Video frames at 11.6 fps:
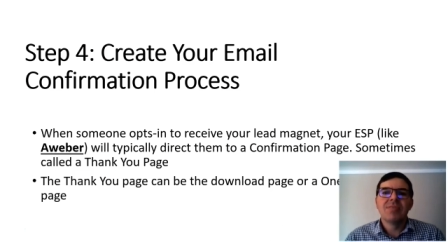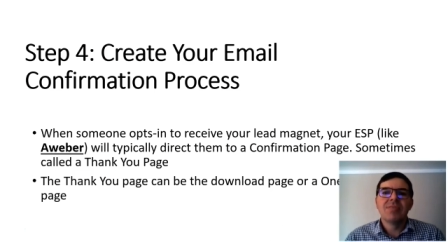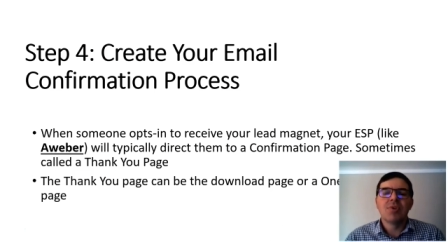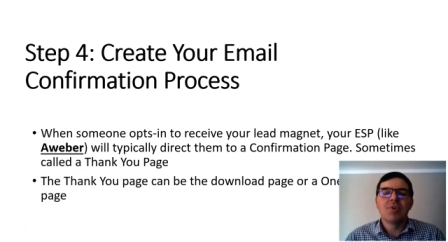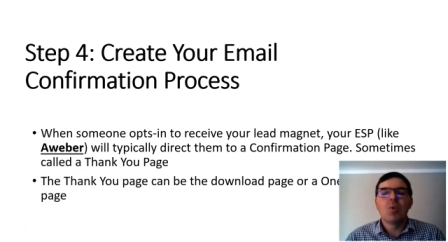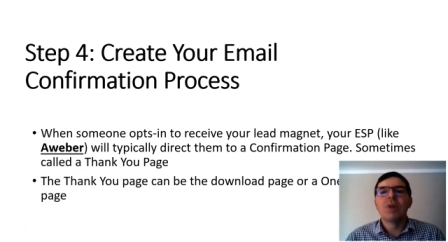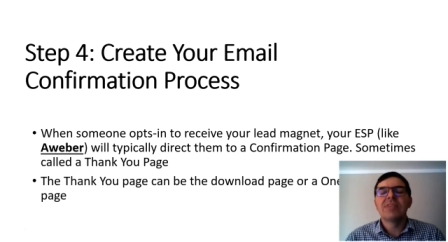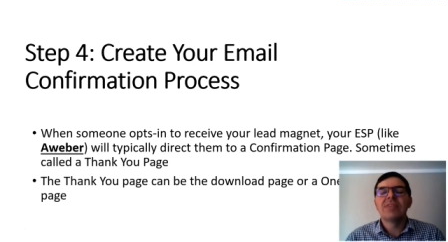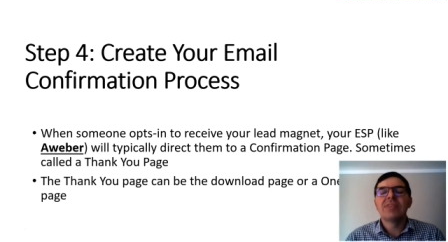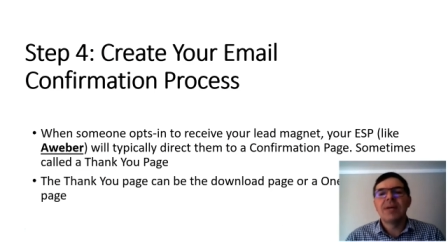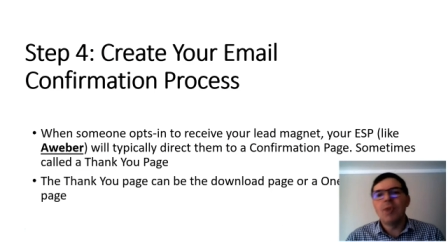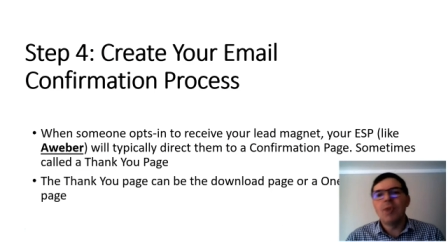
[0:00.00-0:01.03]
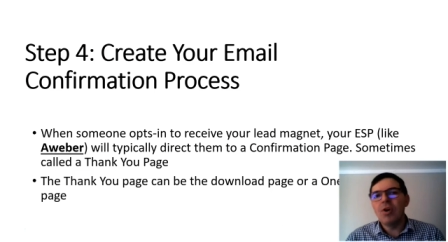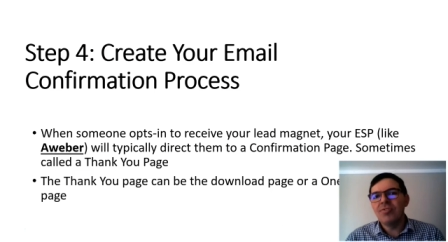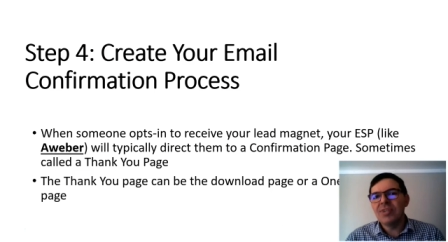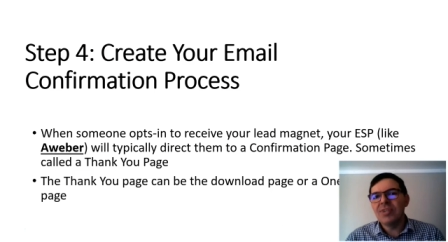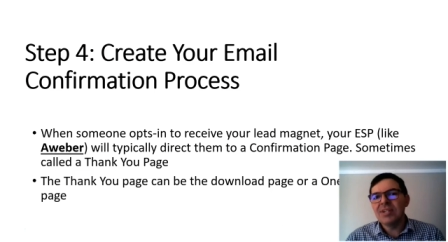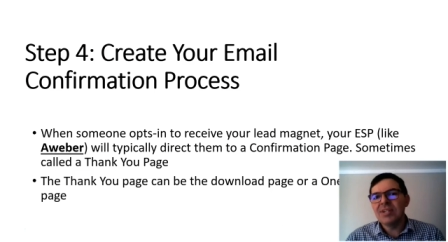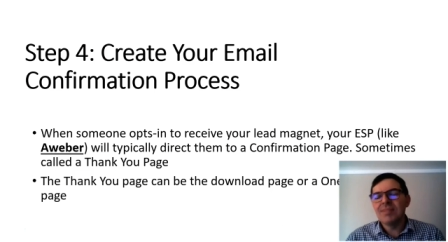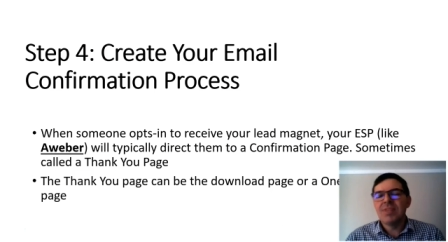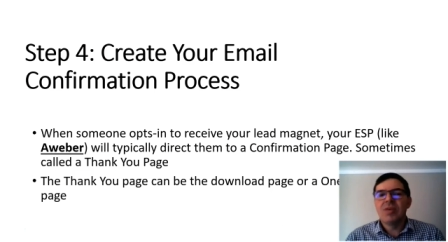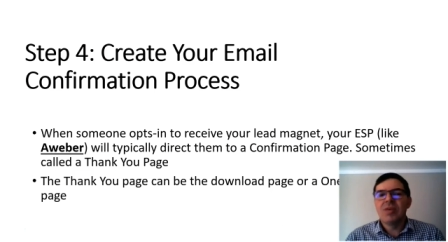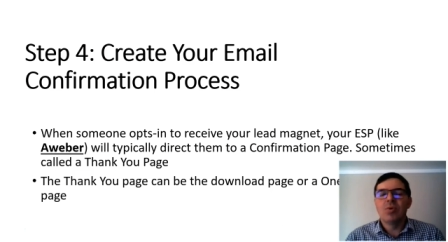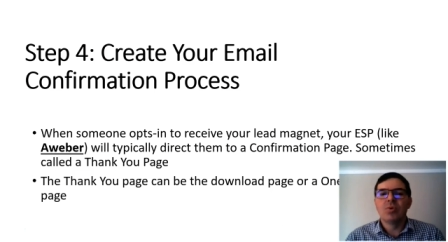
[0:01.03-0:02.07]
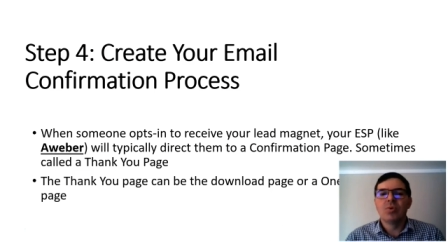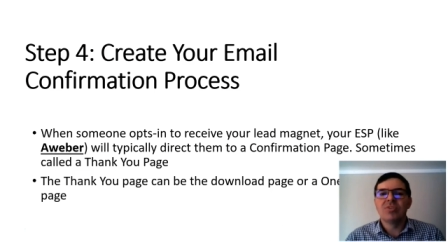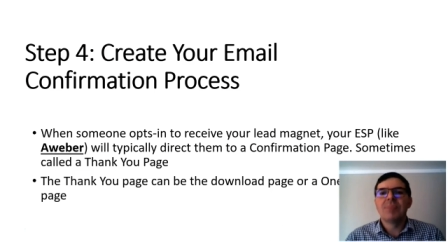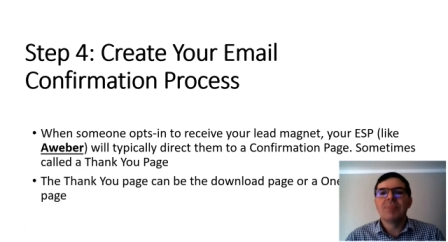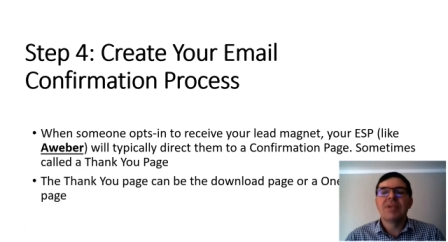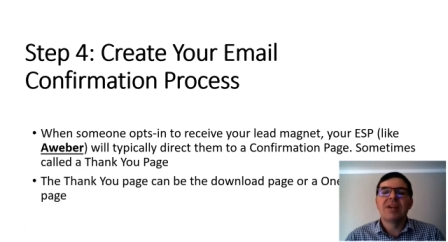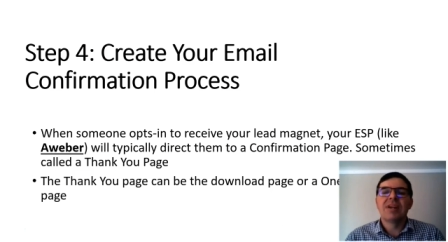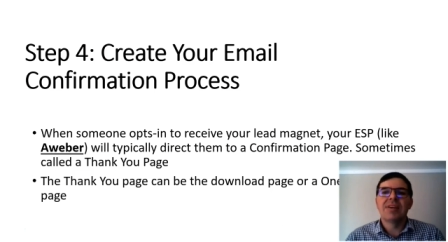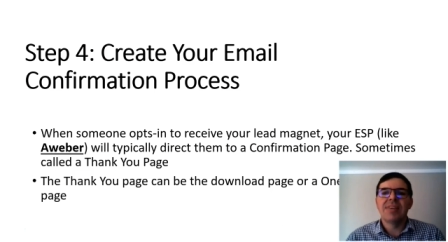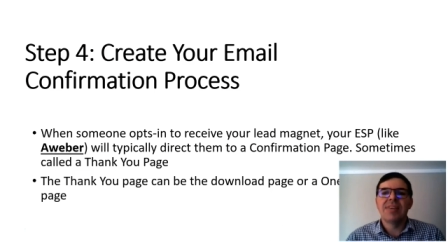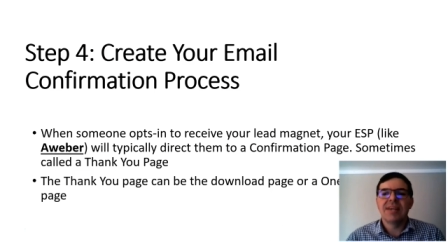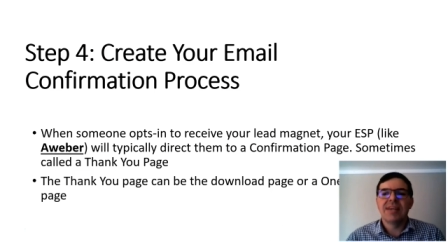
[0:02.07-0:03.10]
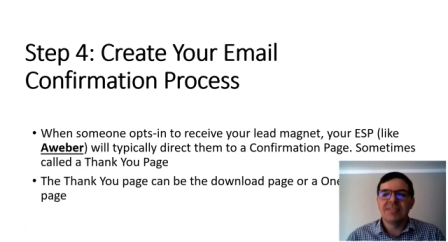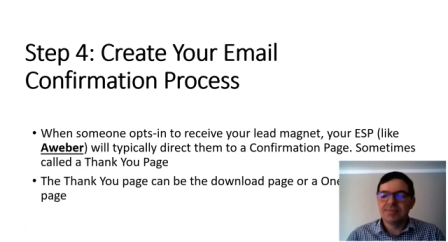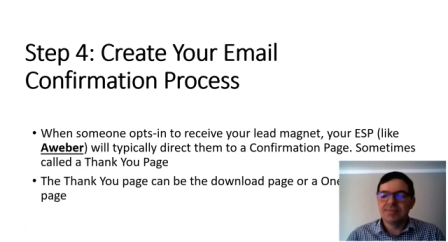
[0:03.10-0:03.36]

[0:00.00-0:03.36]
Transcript: for a one-time offer or something like that